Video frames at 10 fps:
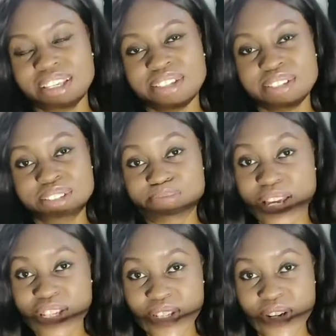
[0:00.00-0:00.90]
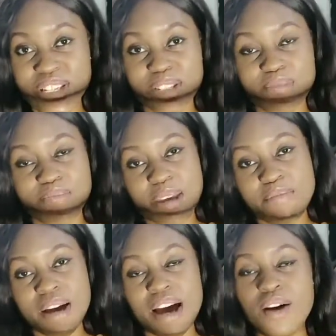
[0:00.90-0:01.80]
could measure it on
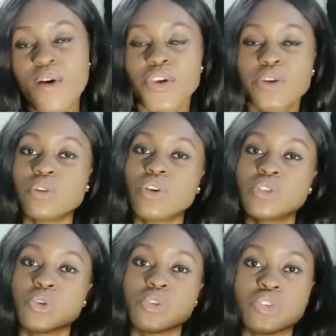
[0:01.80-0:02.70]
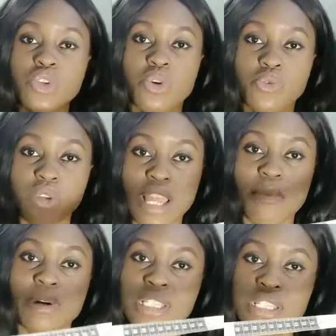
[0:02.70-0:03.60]
paper, or you could also use your ruler,
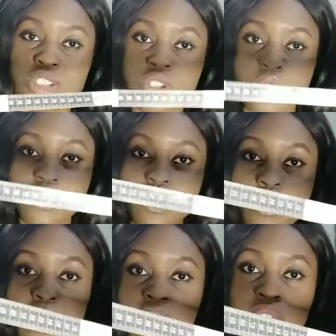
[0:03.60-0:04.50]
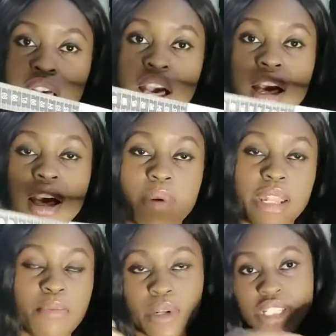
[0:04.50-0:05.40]
but this is also an
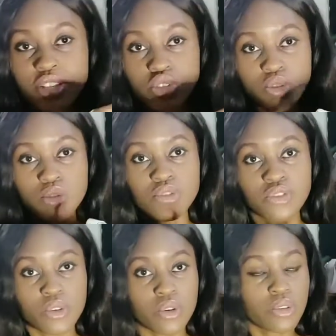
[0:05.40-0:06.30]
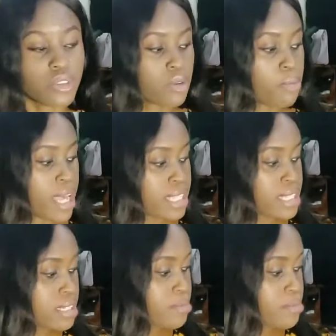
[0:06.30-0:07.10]
important tool for your pattern